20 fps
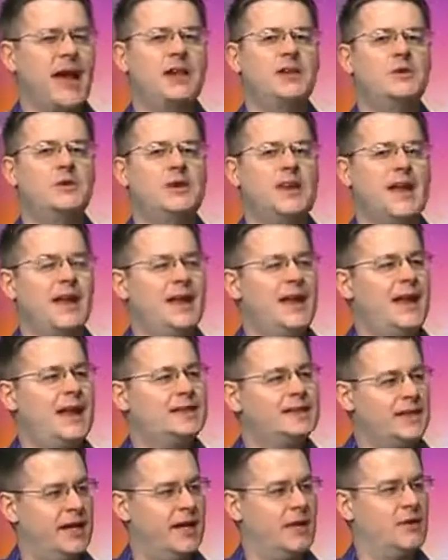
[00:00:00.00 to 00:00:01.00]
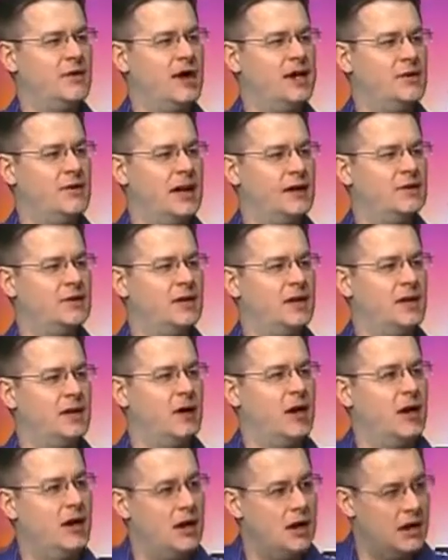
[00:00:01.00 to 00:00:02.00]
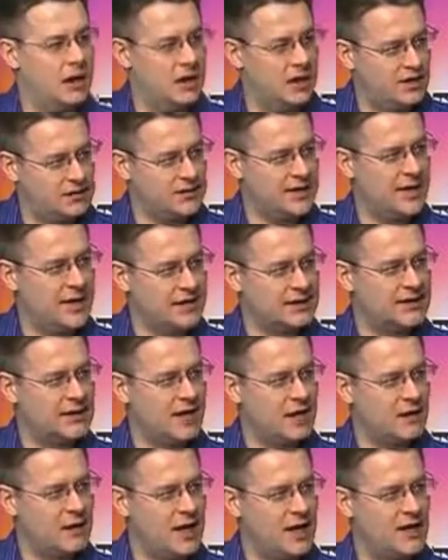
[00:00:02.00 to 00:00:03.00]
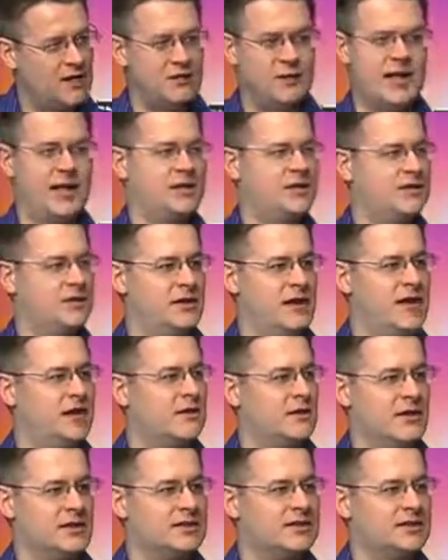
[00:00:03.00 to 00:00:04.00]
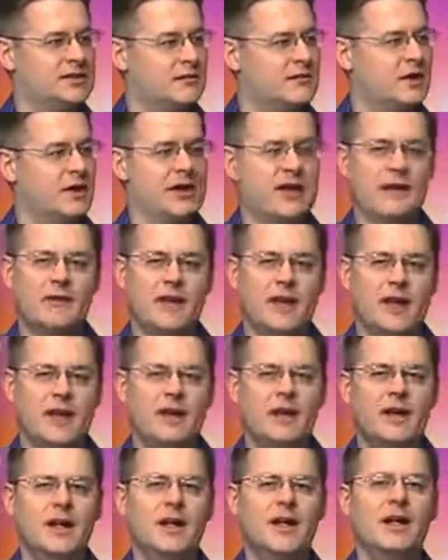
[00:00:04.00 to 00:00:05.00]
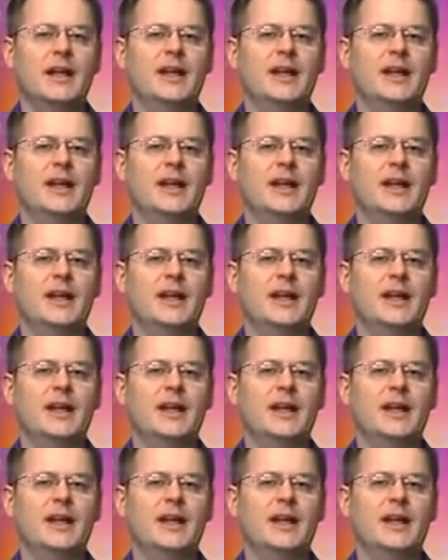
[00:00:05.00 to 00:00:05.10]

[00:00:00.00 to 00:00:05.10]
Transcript: And you can't exhale, right? You have to go to exhale, right? You can't do that. Your muscles have already given out.